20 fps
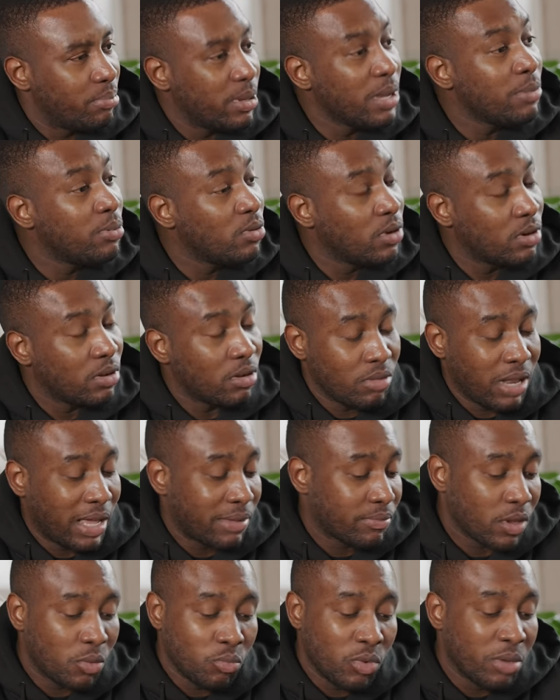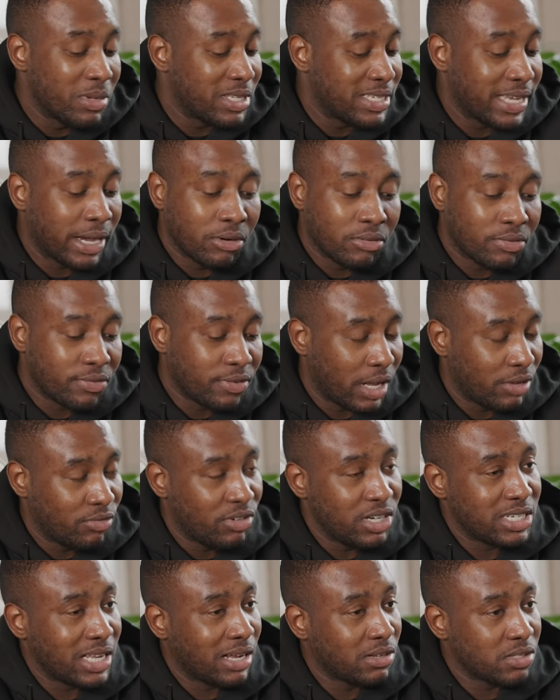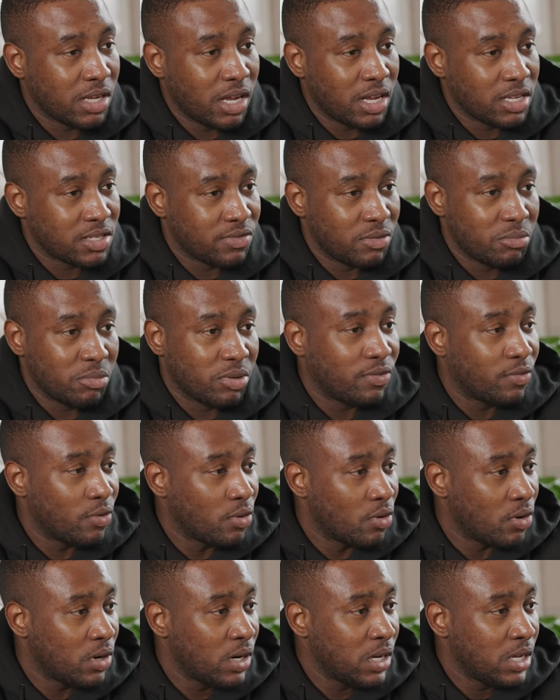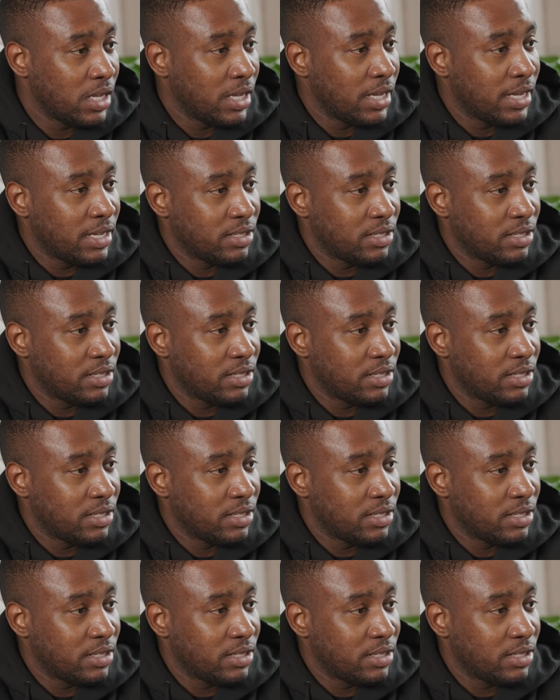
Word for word: people would like, Women's Health had reached out to us from before